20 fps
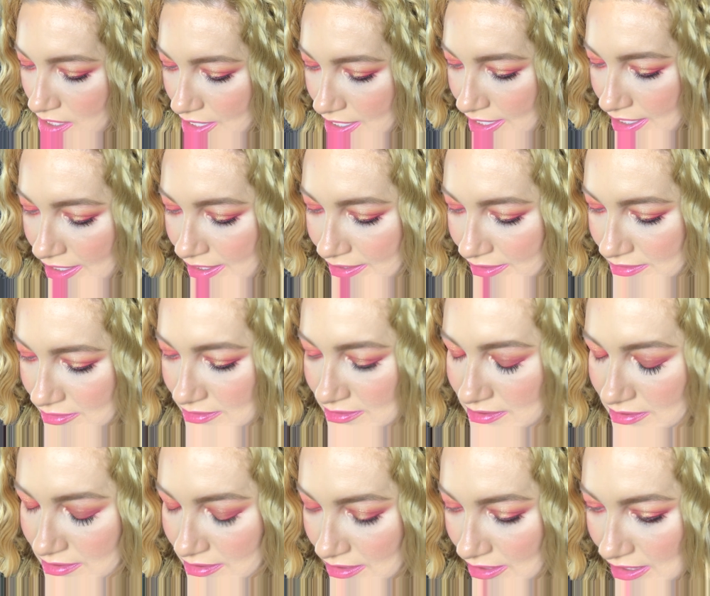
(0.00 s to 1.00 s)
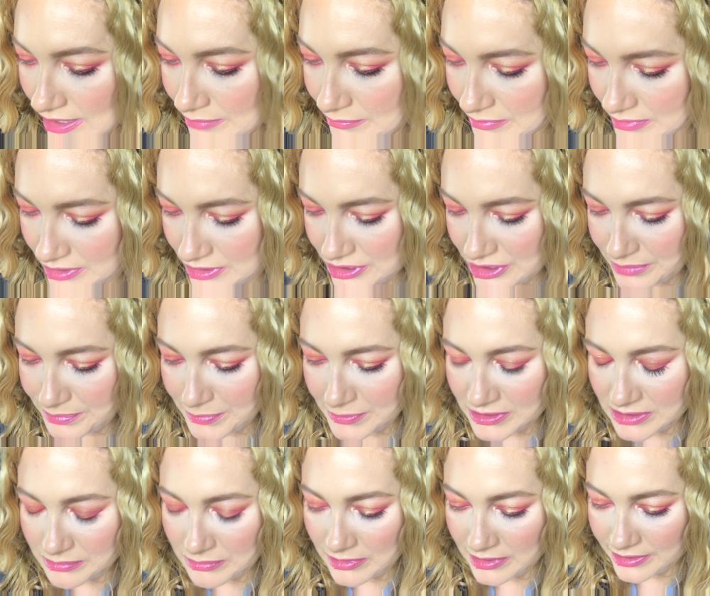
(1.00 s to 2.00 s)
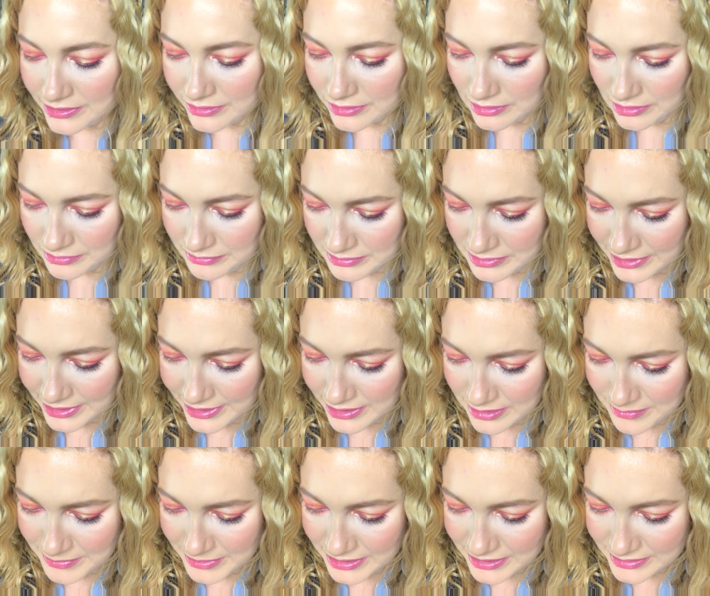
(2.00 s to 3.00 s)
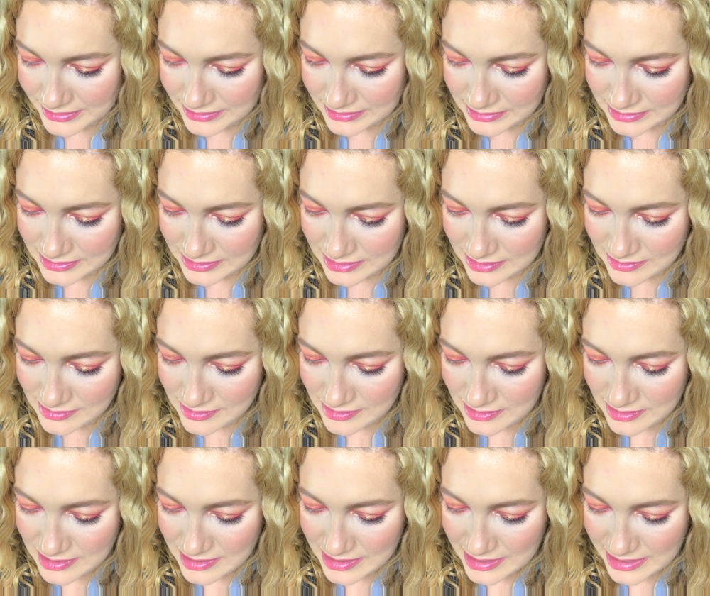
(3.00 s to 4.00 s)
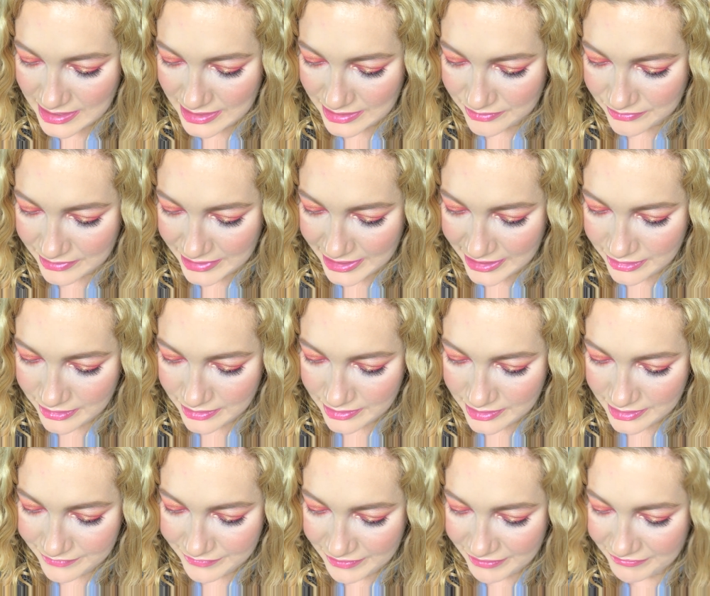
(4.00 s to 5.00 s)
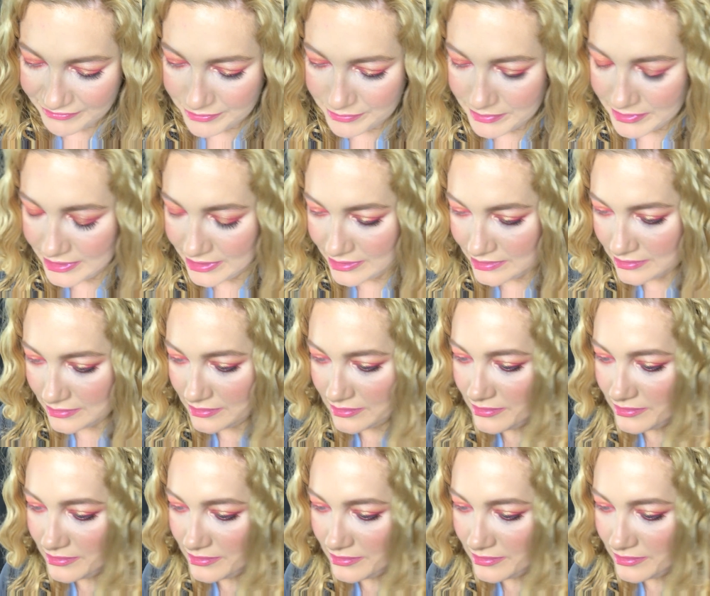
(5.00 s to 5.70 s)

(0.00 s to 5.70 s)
And I want to just put some glitter glue on here because I don't care if I ruin it.